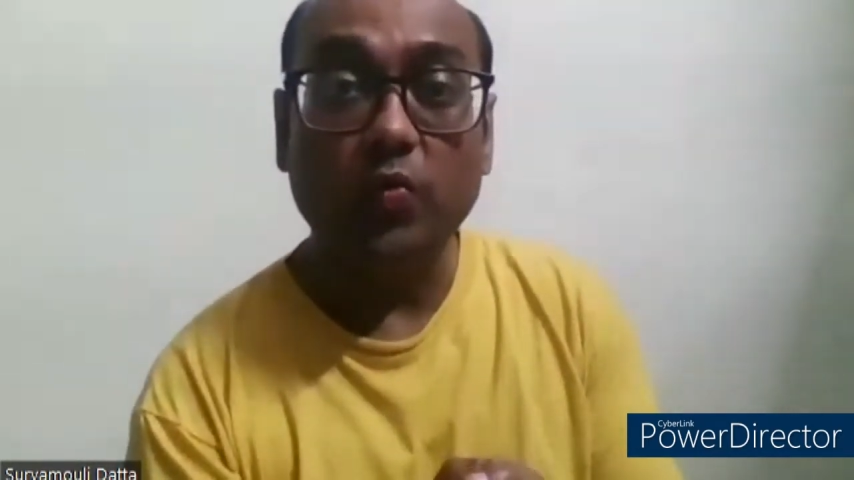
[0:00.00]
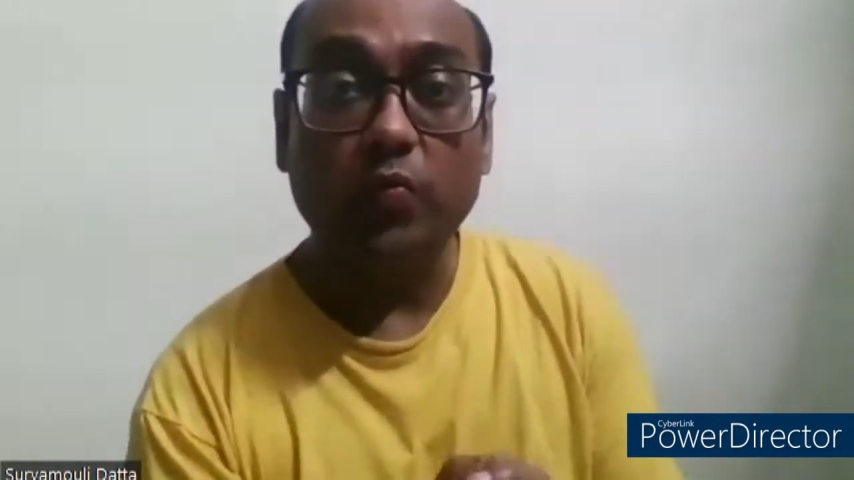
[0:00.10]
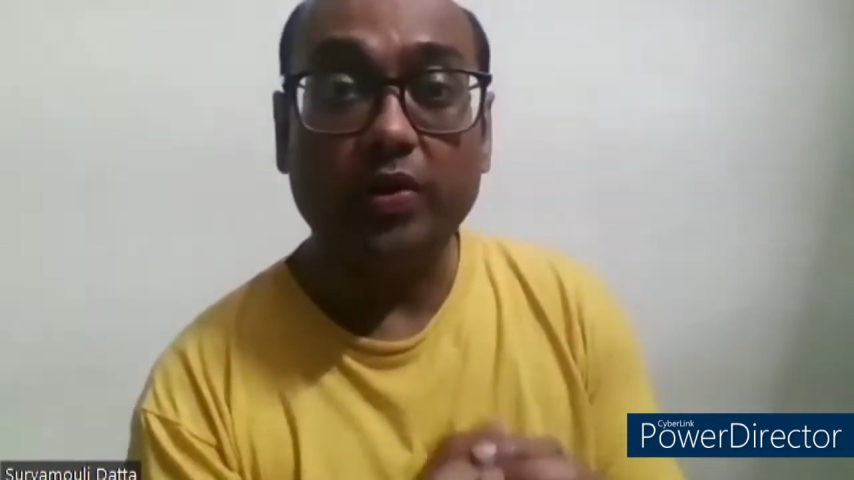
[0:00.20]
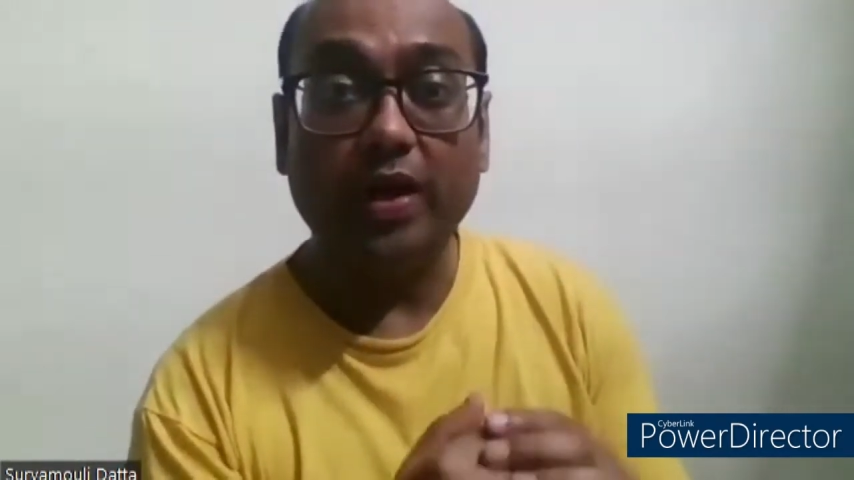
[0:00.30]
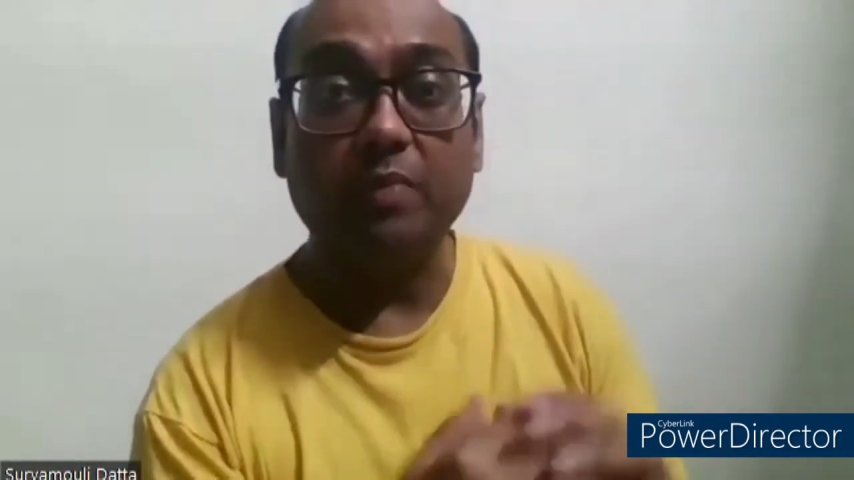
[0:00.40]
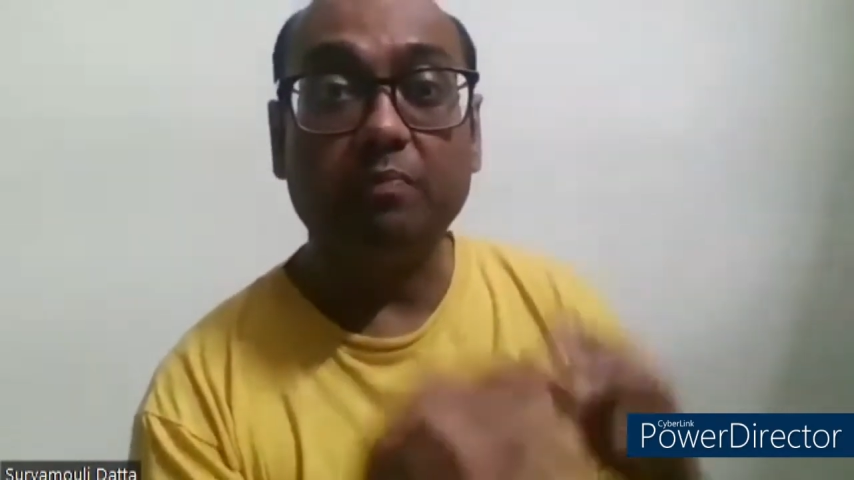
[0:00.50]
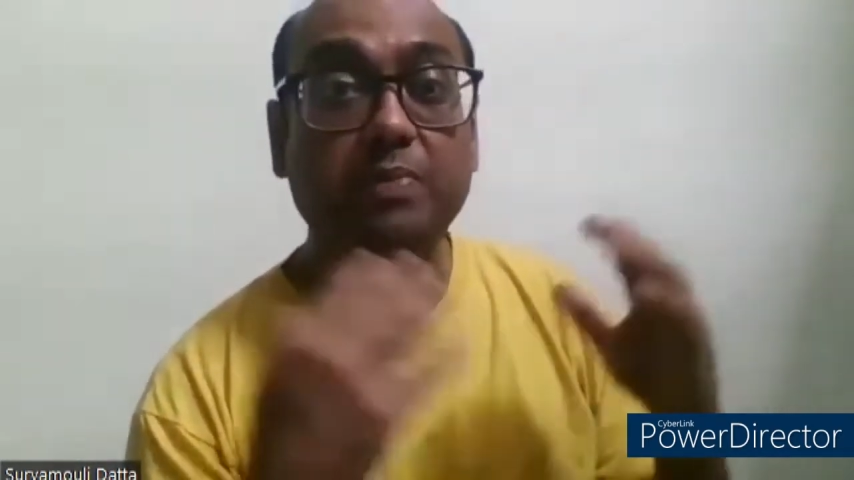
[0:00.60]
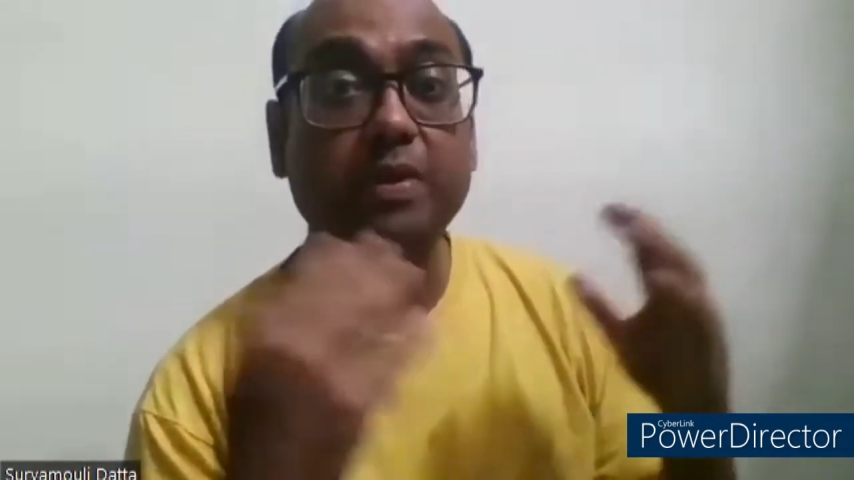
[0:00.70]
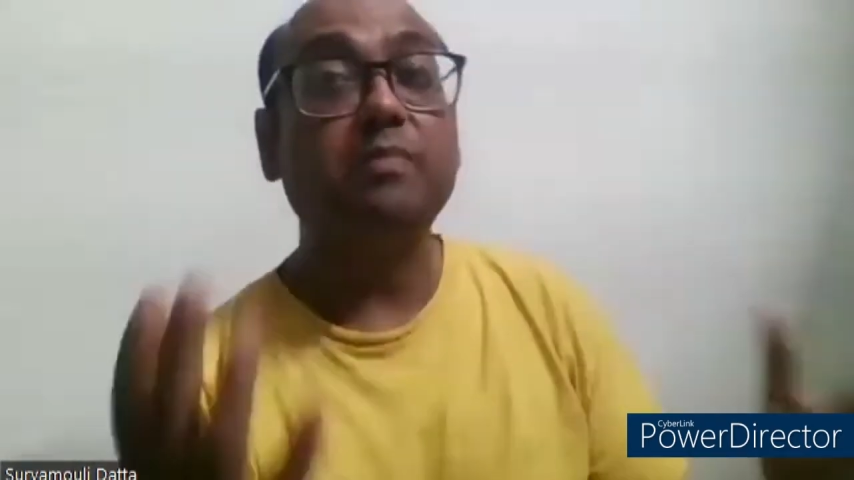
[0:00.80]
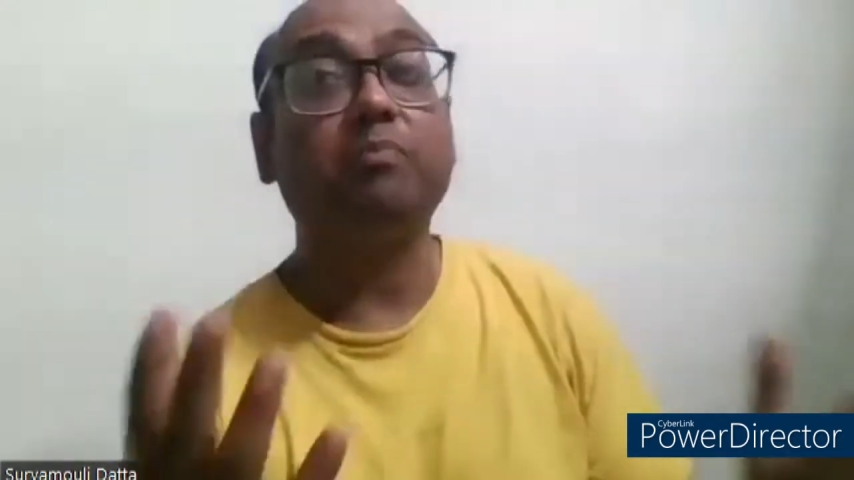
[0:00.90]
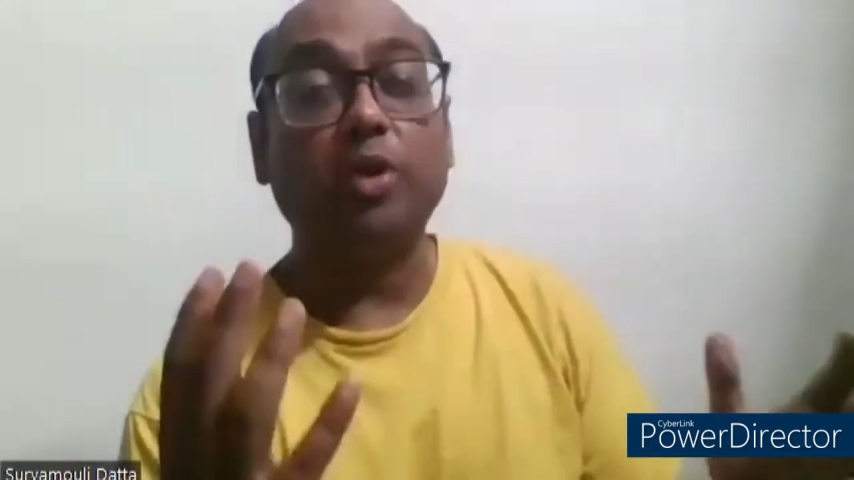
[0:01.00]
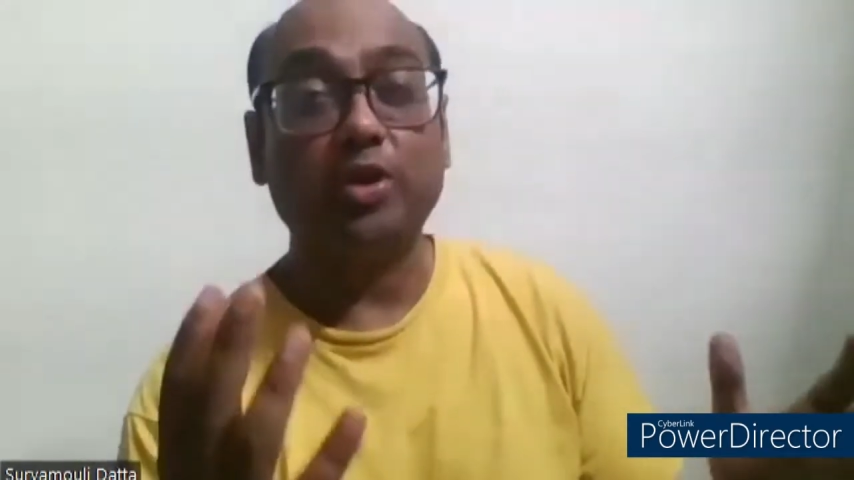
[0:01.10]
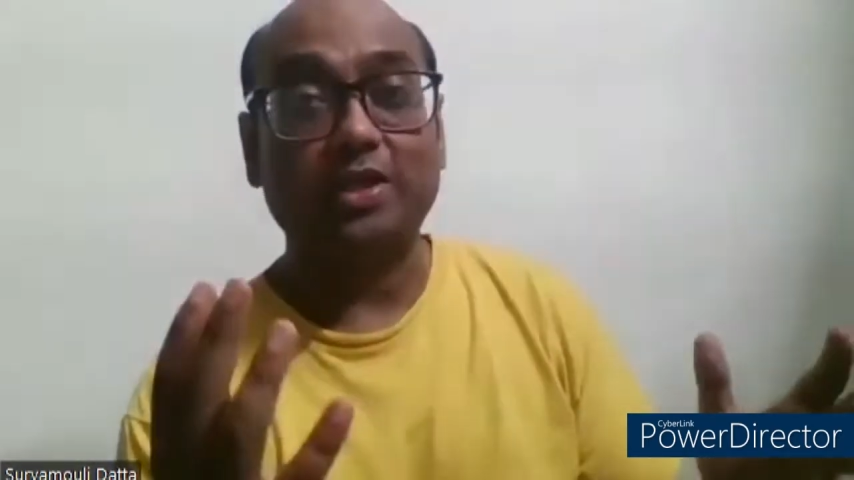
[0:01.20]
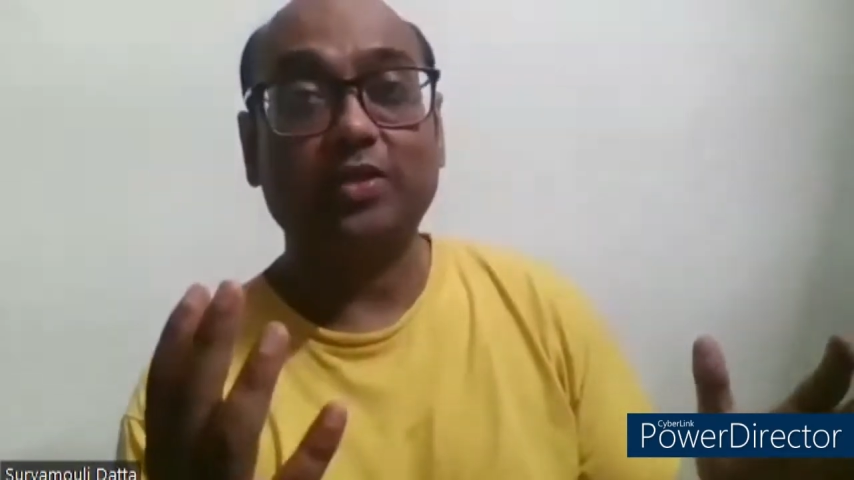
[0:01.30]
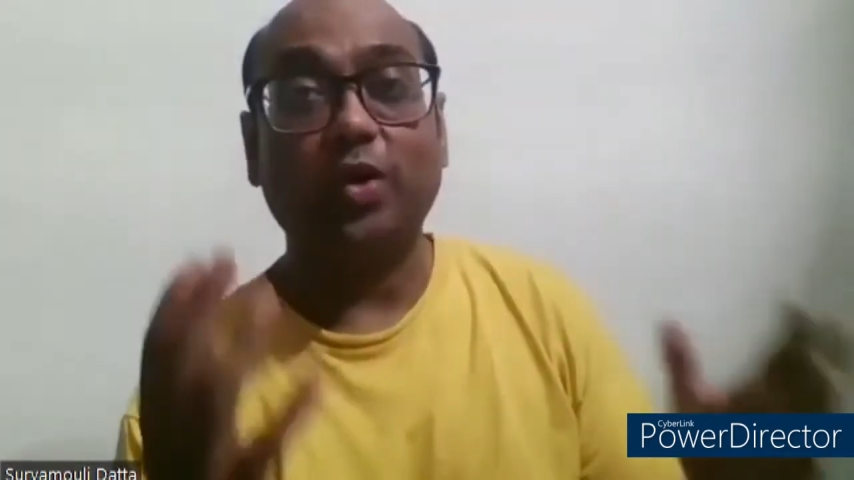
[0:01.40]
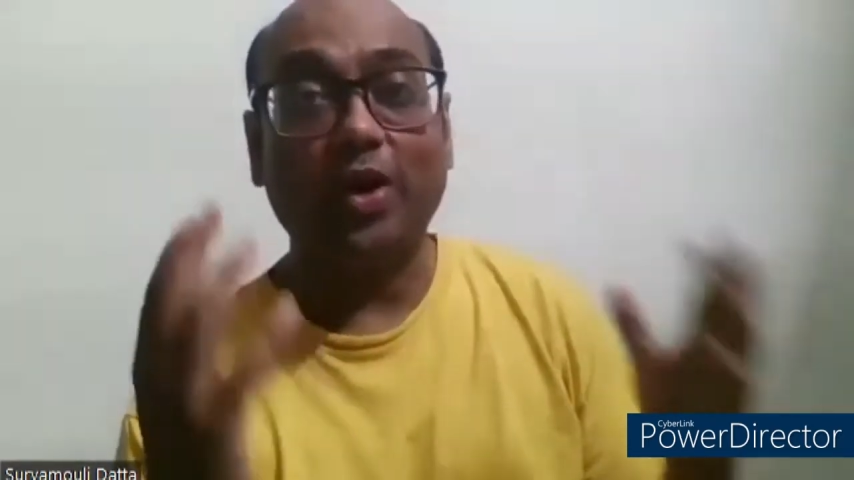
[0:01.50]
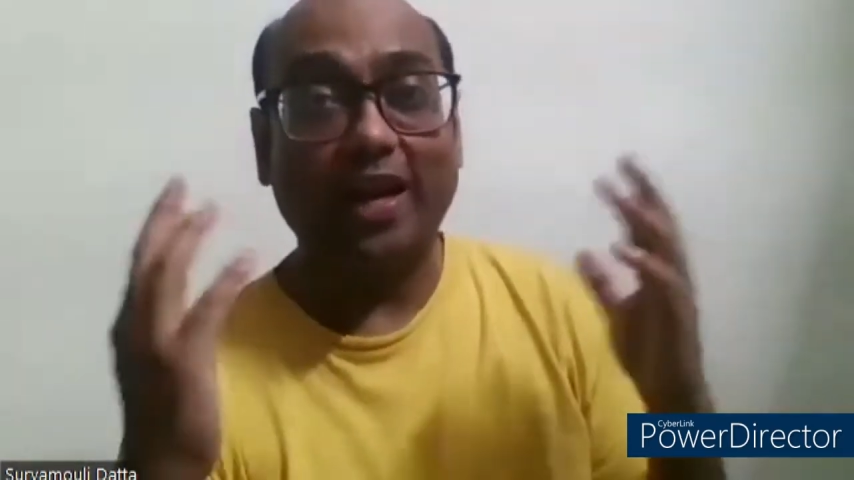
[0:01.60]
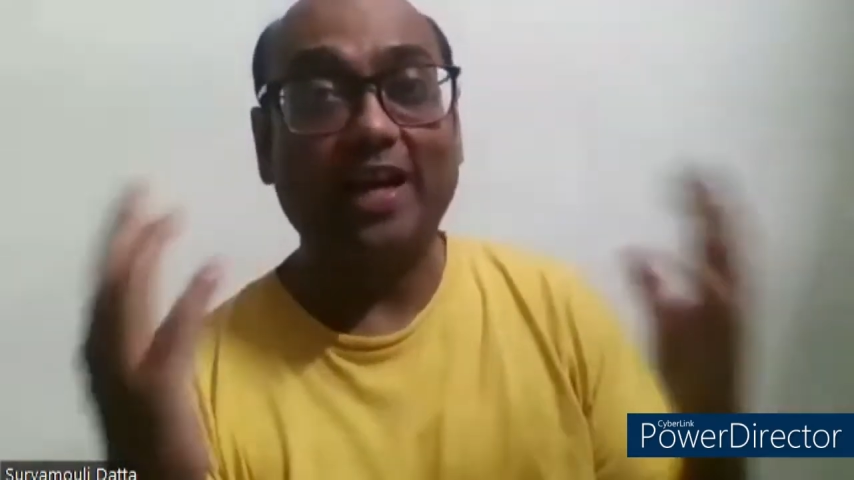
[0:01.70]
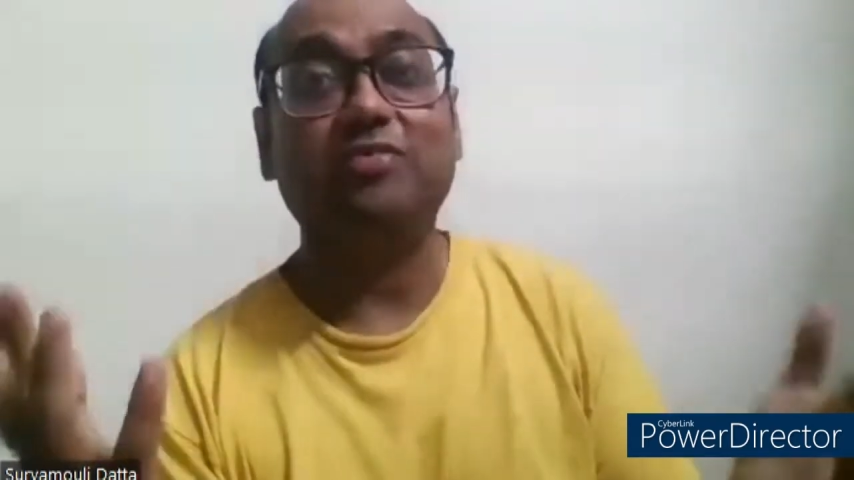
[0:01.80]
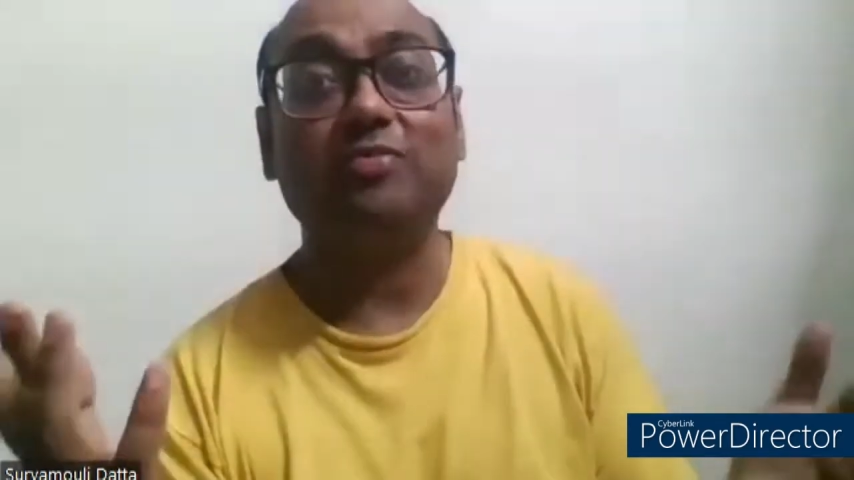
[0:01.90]
we run big project called
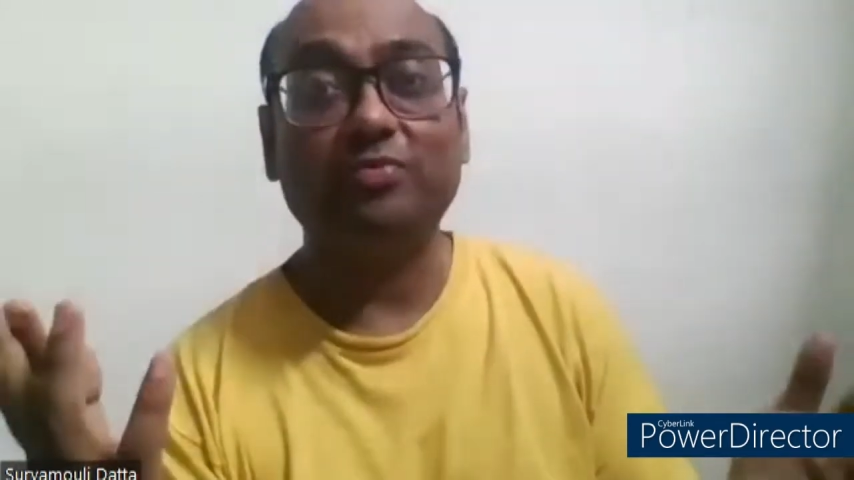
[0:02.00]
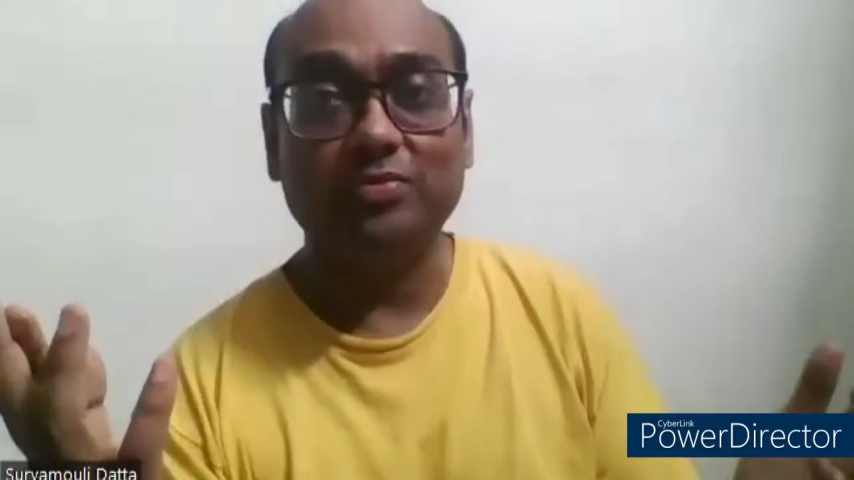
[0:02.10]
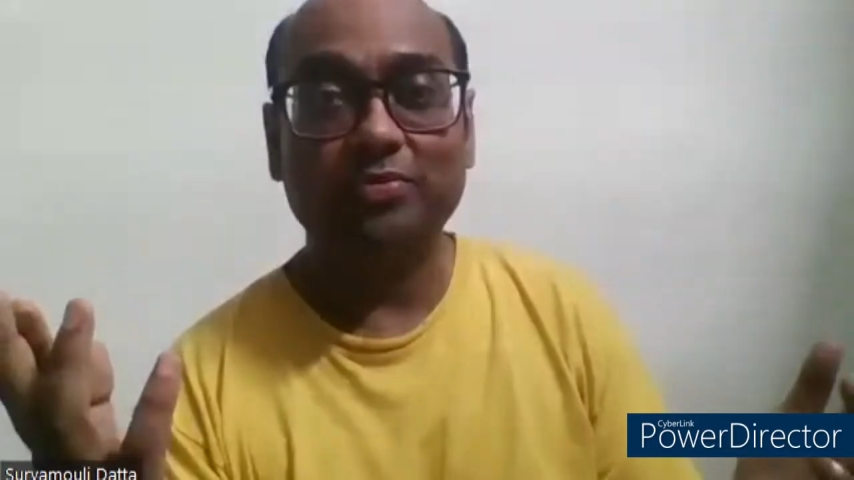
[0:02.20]
life.